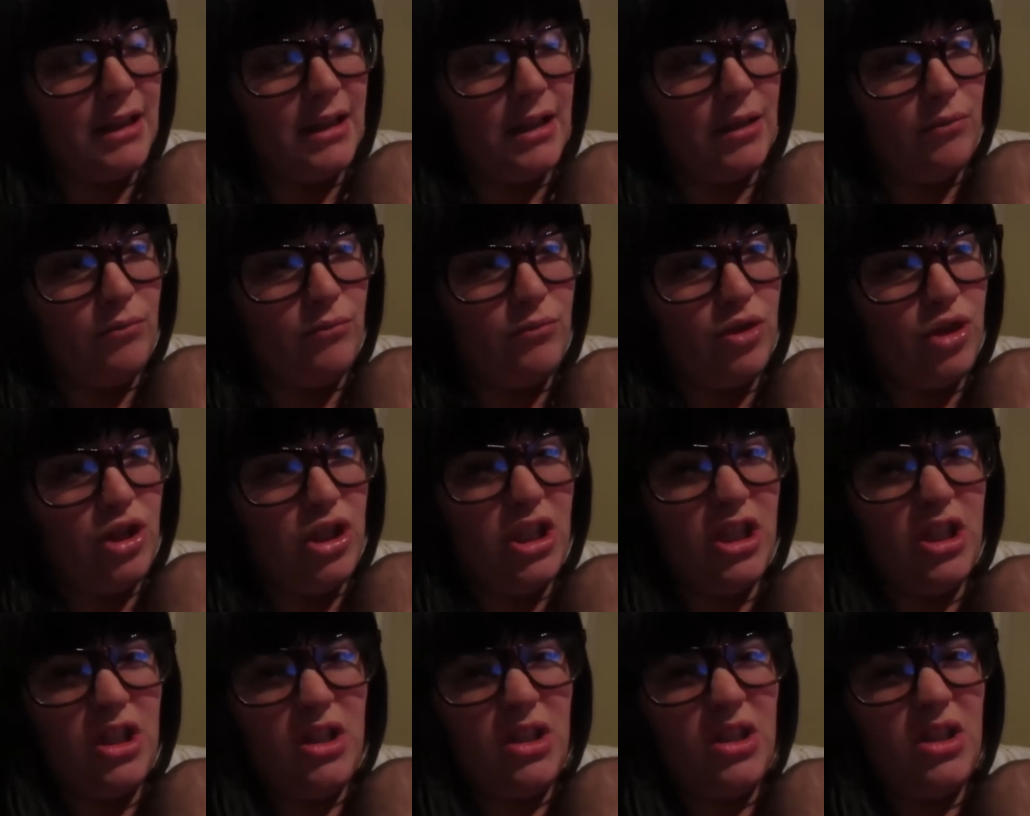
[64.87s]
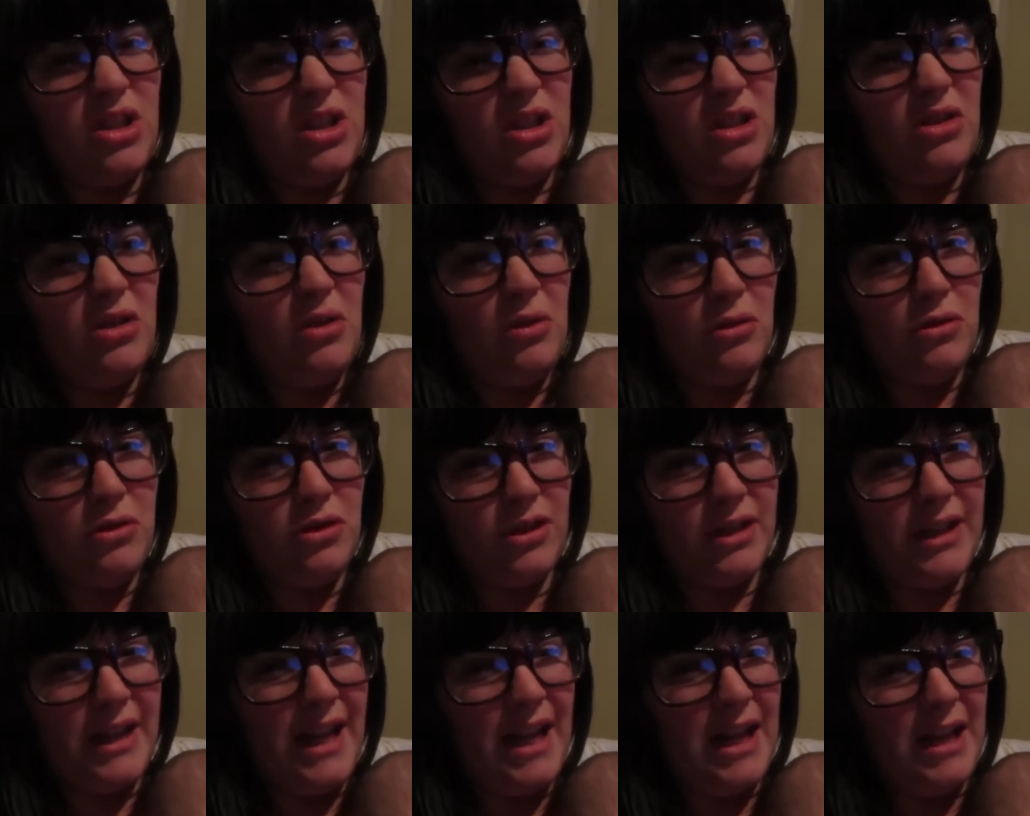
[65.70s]
Um, she's an older
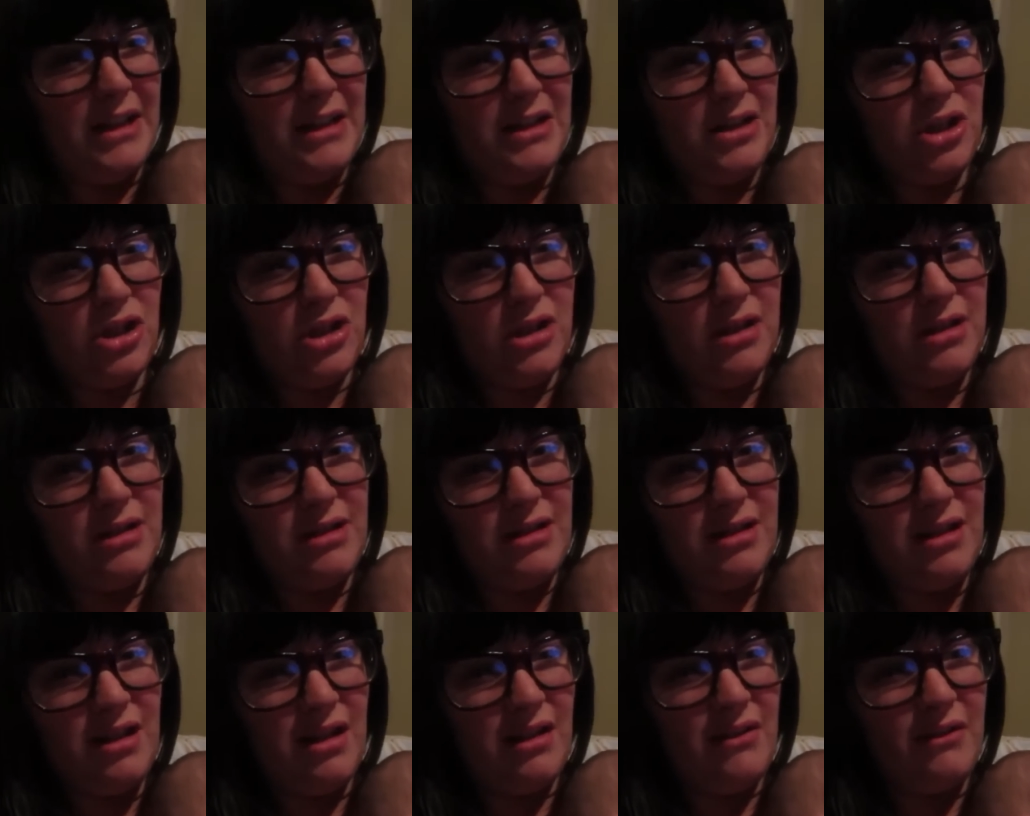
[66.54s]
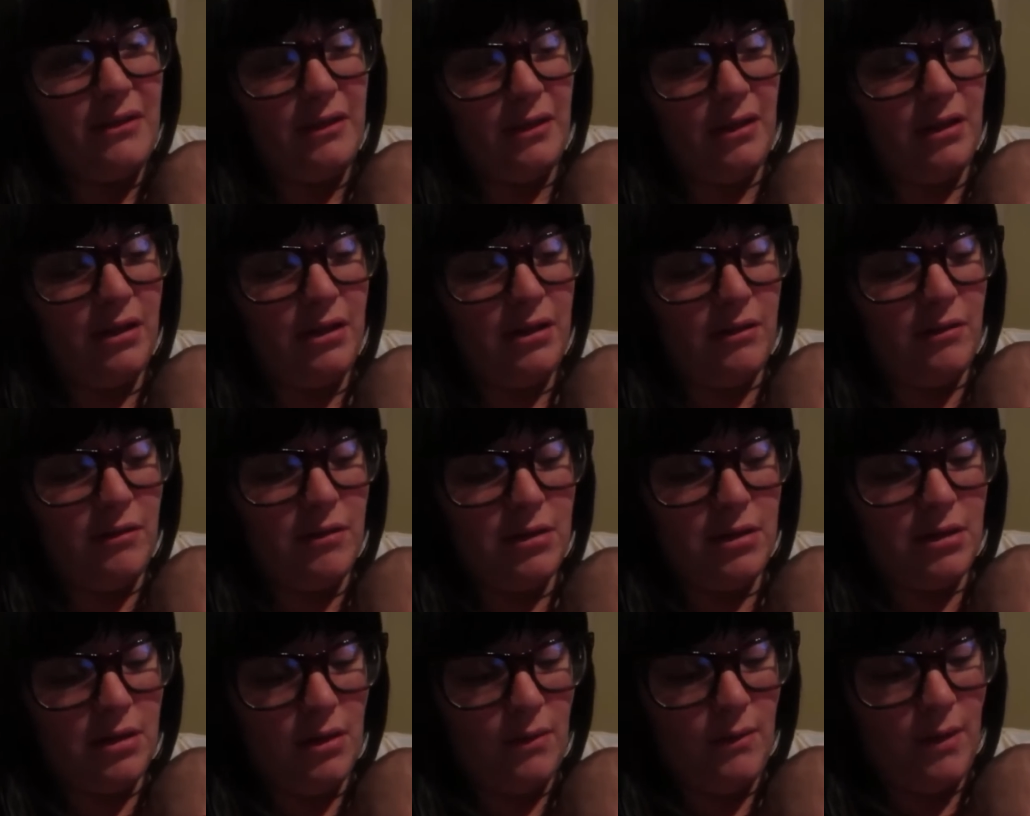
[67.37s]
cat and she's not really
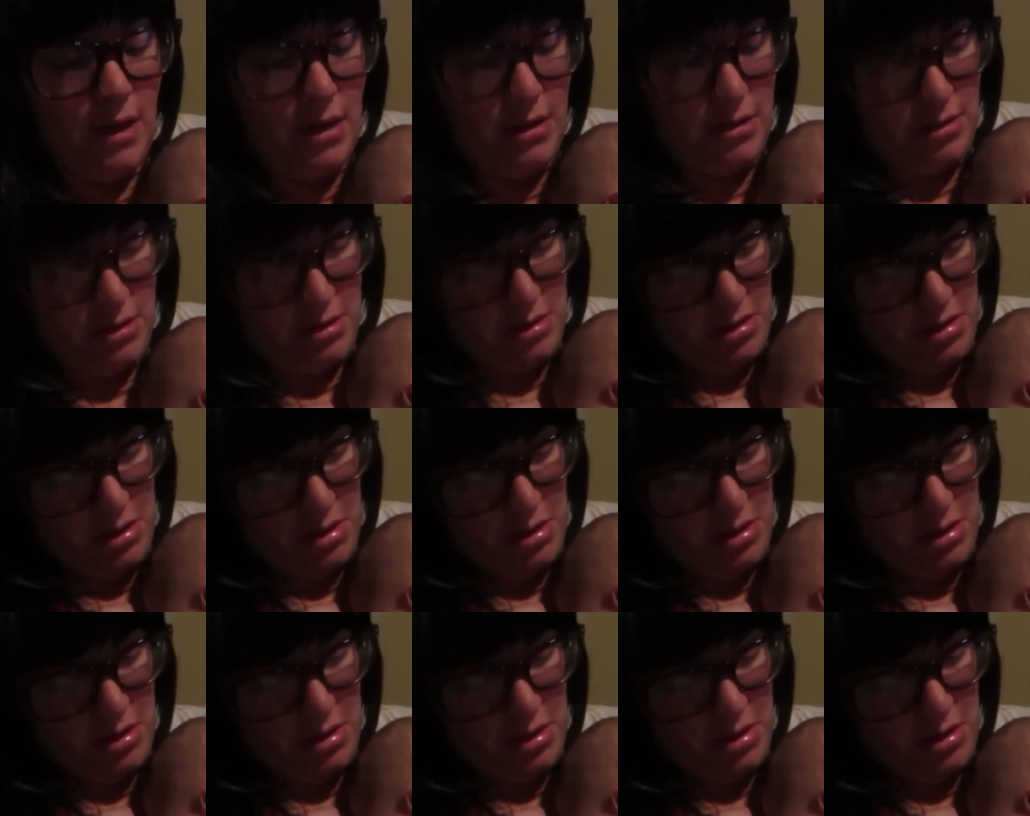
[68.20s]
doing so well.